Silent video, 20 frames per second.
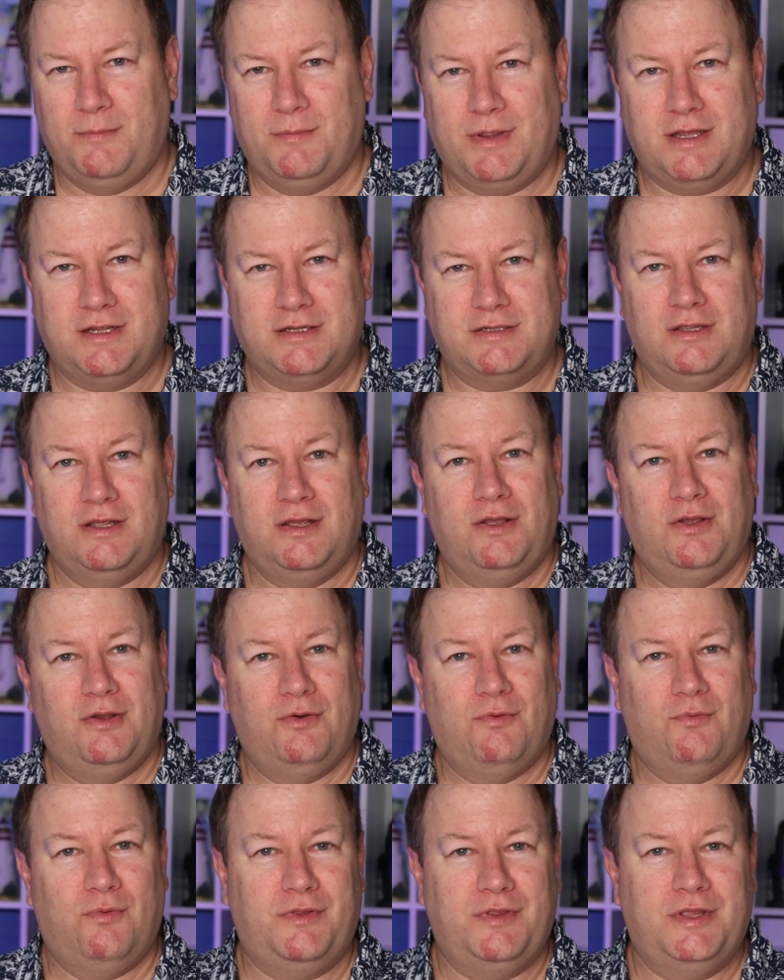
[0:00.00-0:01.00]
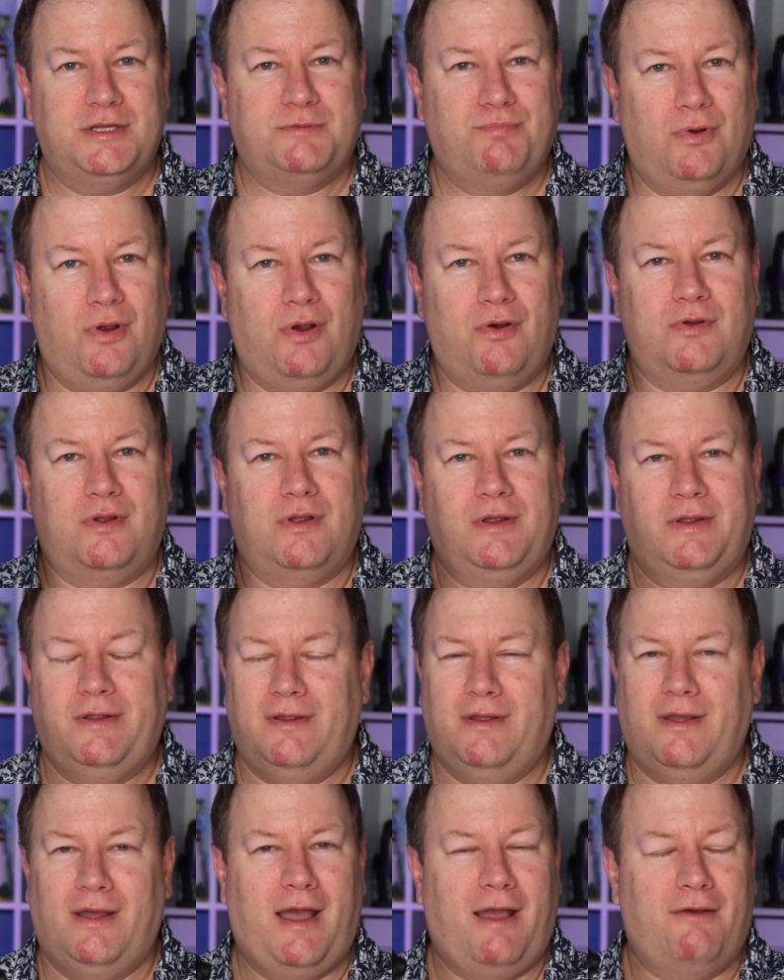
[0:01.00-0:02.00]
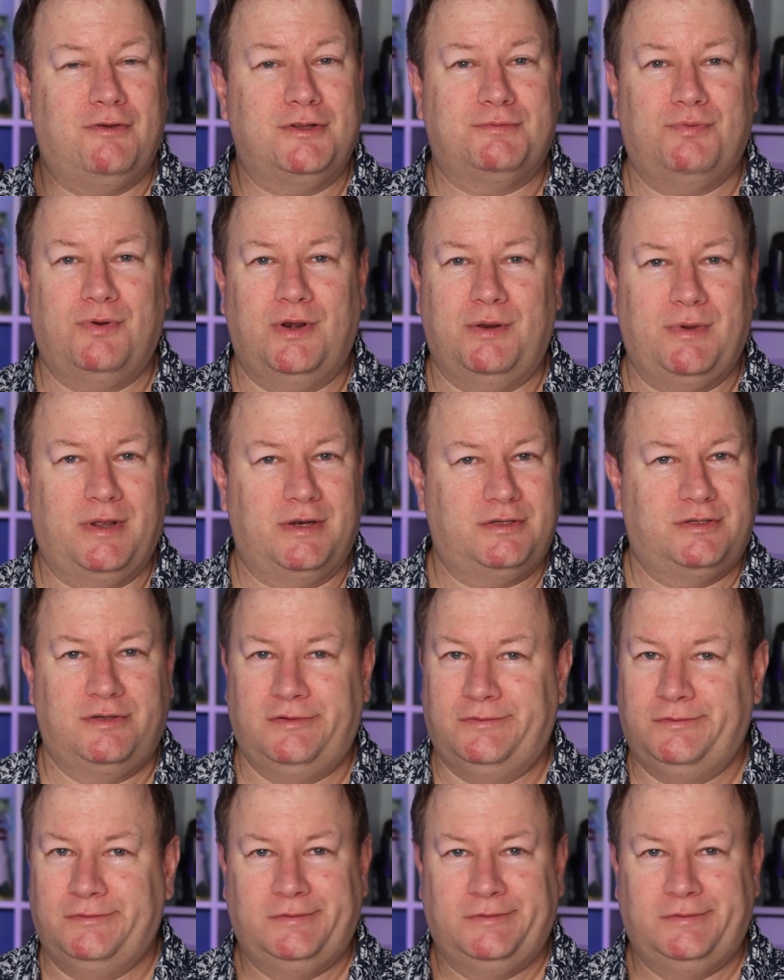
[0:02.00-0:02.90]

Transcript: because when this broke, I was pretty much